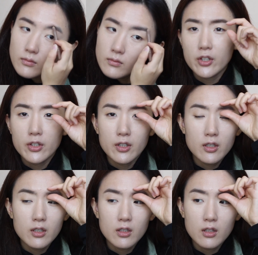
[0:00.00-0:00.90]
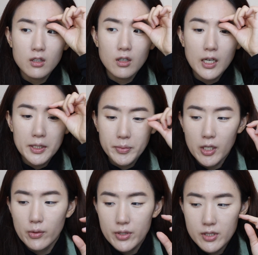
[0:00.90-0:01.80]
Here the
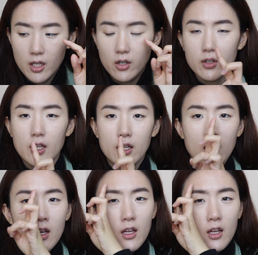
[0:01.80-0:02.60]
eyebrow is thicker than